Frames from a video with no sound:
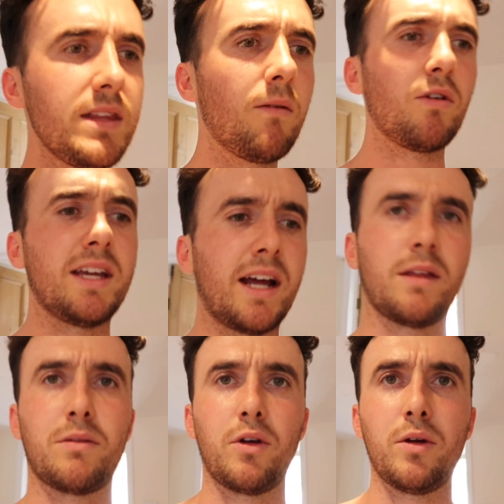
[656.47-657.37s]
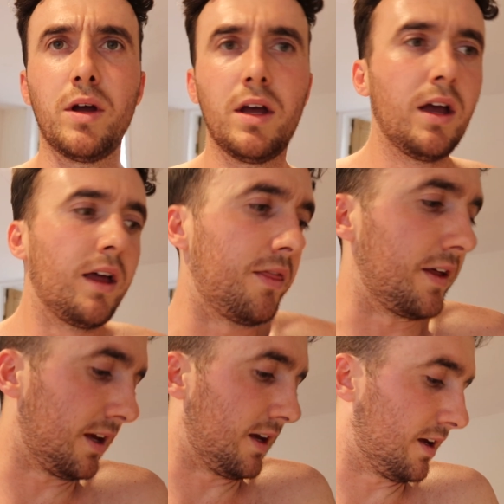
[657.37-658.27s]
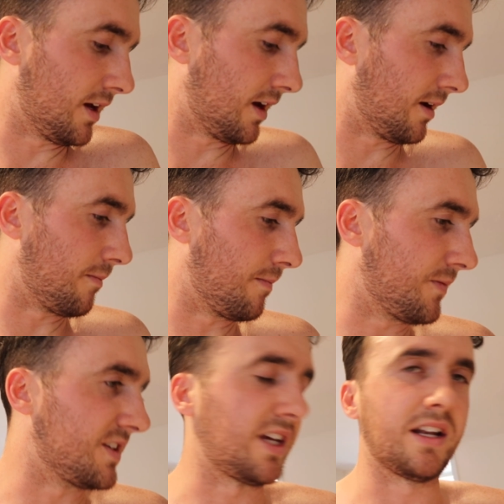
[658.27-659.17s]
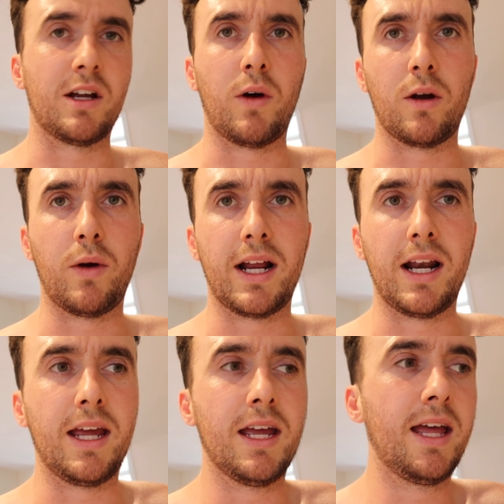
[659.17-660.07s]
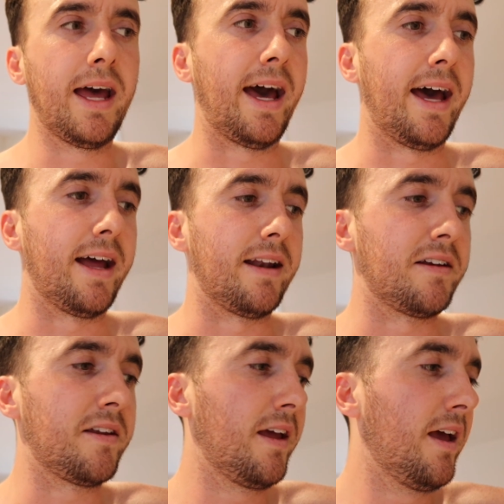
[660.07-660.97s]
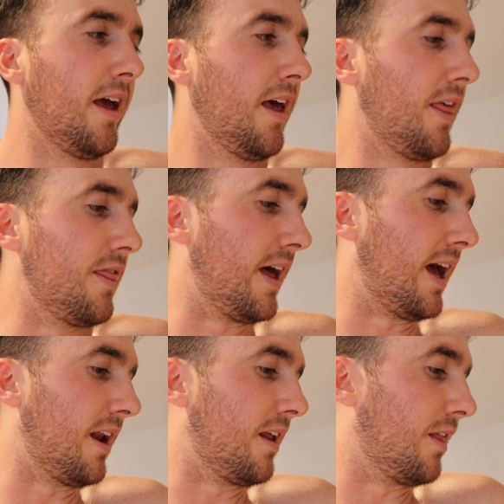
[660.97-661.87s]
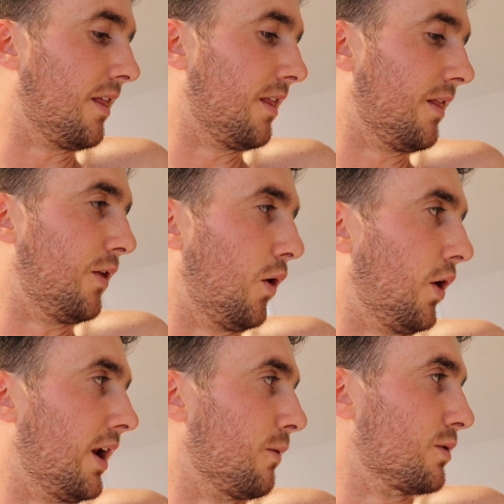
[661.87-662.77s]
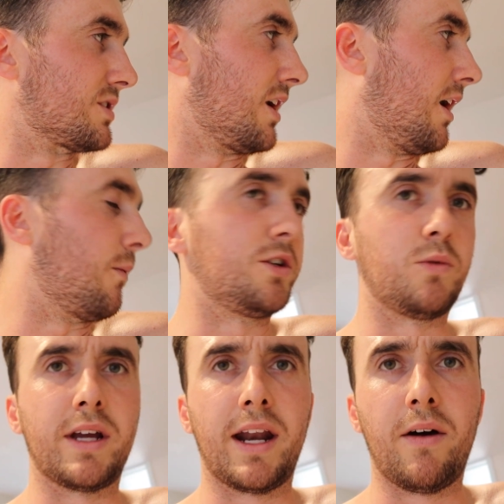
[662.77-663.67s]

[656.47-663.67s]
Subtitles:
I'm already getting through the sanding quite quickly, and then the oiling will start, which we'll get